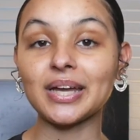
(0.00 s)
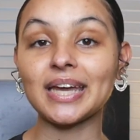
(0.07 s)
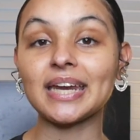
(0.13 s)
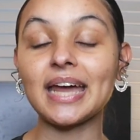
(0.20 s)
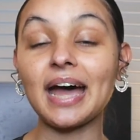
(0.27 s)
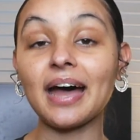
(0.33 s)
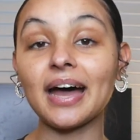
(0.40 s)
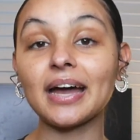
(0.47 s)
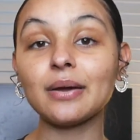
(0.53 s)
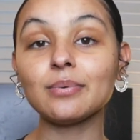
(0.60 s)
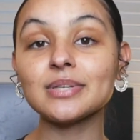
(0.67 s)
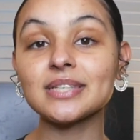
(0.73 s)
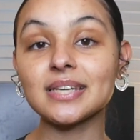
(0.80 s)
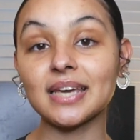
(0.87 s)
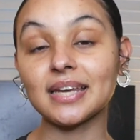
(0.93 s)
and I
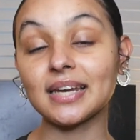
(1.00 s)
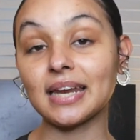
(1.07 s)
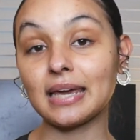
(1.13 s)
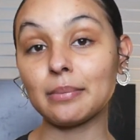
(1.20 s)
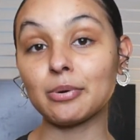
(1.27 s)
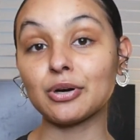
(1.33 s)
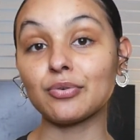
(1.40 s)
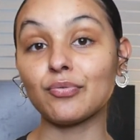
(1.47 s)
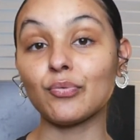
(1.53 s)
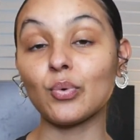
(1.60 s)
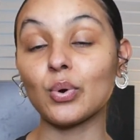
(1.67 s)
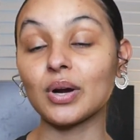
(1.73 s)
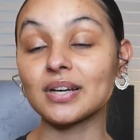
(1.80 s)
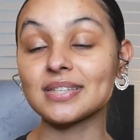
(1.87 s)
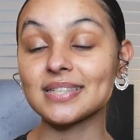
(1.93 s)
was in labor
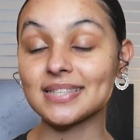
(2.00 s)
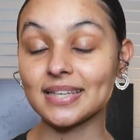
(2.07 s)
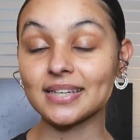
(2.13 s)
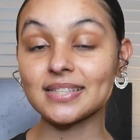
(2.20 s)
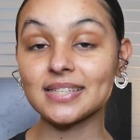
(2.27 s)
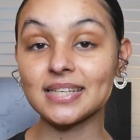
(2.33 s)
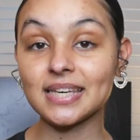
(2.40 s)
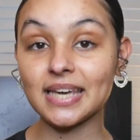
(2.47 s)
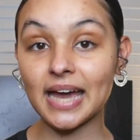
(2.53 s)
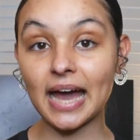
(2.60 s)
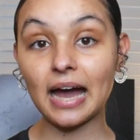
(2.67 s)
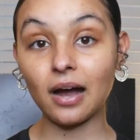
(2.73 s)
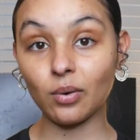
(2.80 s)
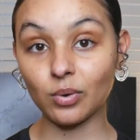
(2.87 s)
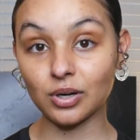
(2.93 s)
for 60
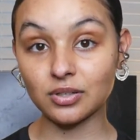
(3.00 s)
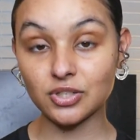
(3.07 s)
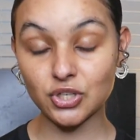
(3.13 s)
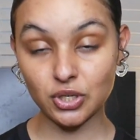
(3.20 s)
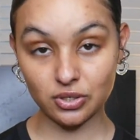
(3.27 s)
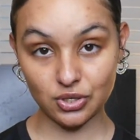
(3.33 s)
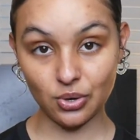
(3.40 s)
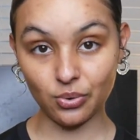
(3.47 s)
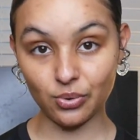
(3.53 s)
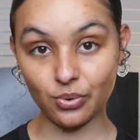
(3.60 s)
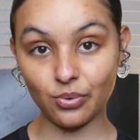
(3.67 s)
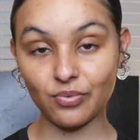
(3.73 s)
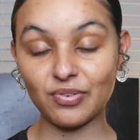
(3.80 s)
hours total.